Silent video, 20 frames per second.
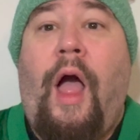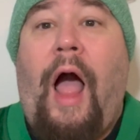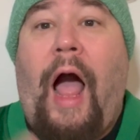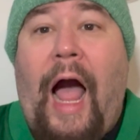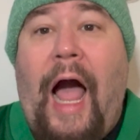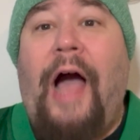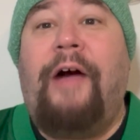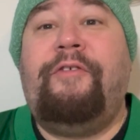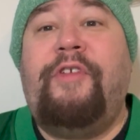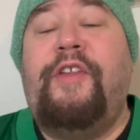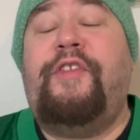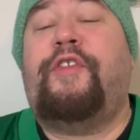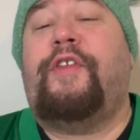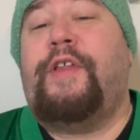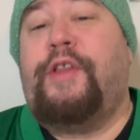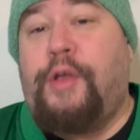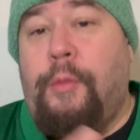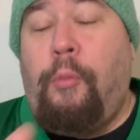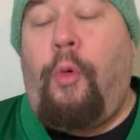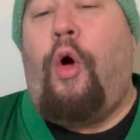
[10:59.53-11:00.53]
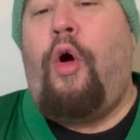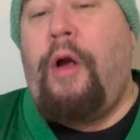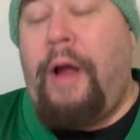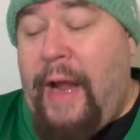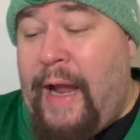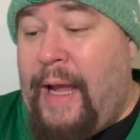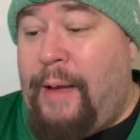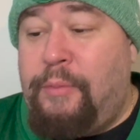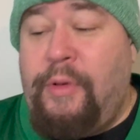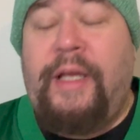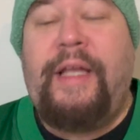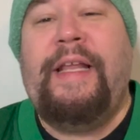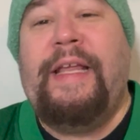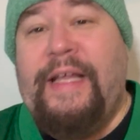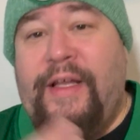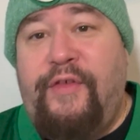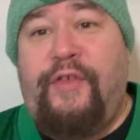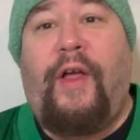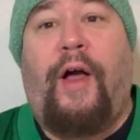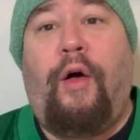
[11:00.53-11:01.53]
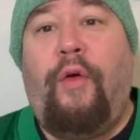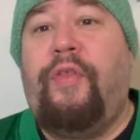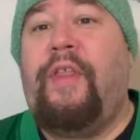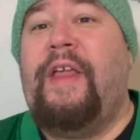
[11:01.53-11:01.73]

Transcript: Obviously, Damar Hamlin, his health